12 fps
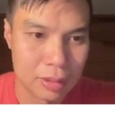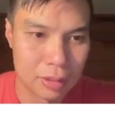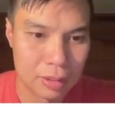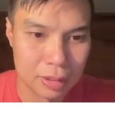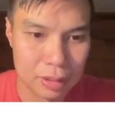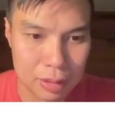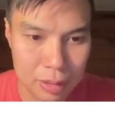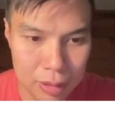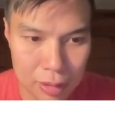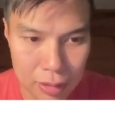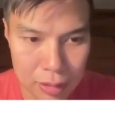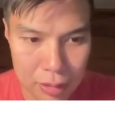
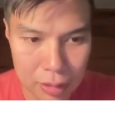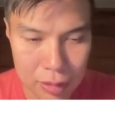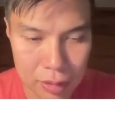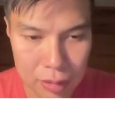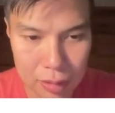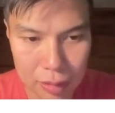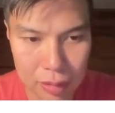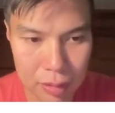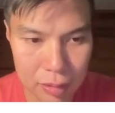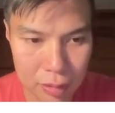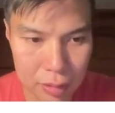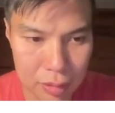
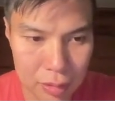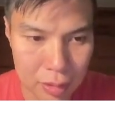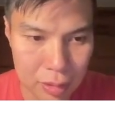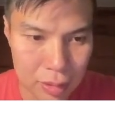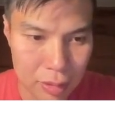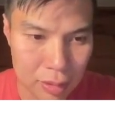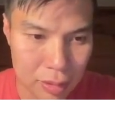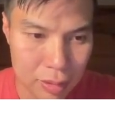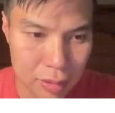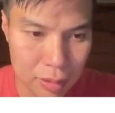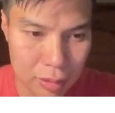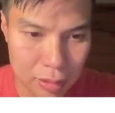
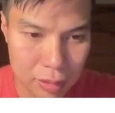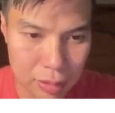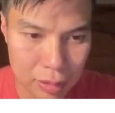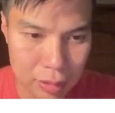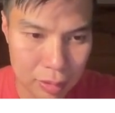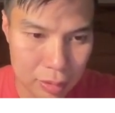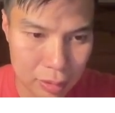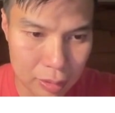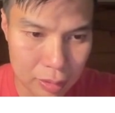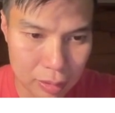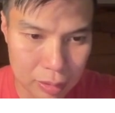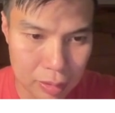
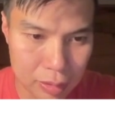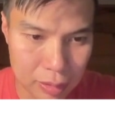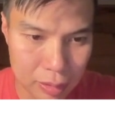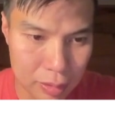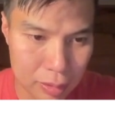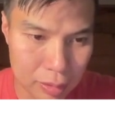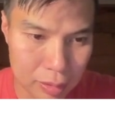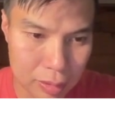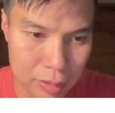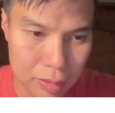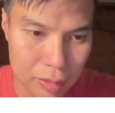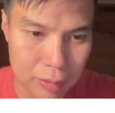
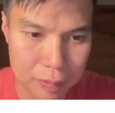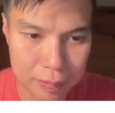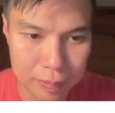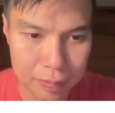Nobody speaks.